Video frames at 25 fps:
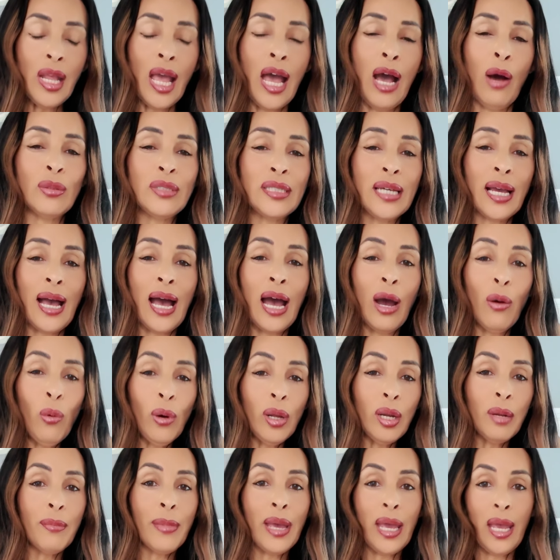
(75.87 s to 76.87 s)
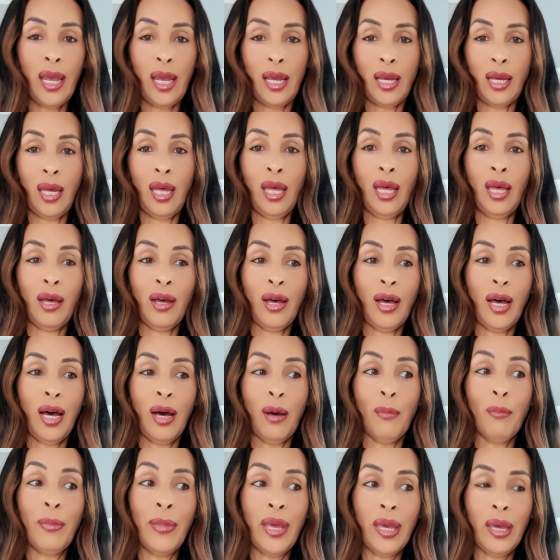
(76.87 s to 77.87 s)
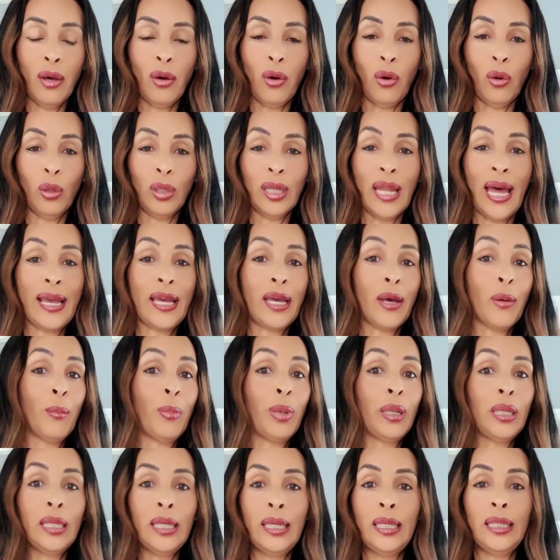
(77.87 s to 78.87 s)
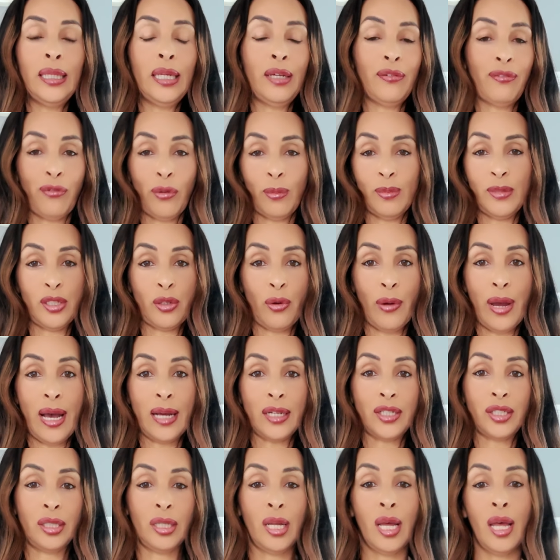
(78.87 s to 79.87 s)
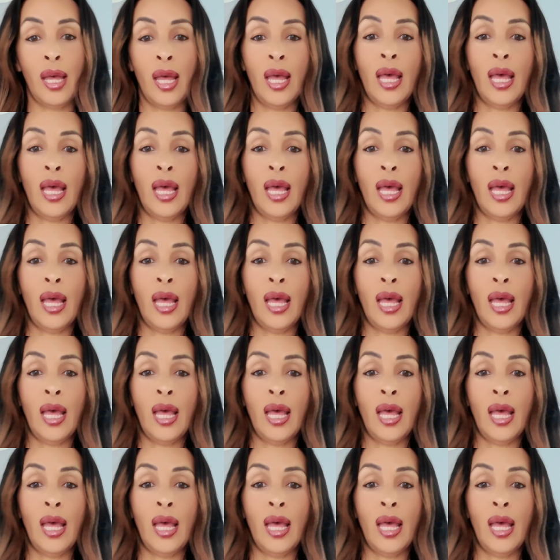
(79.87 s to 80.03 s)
I was like, I want to make a meal like completely from scratch.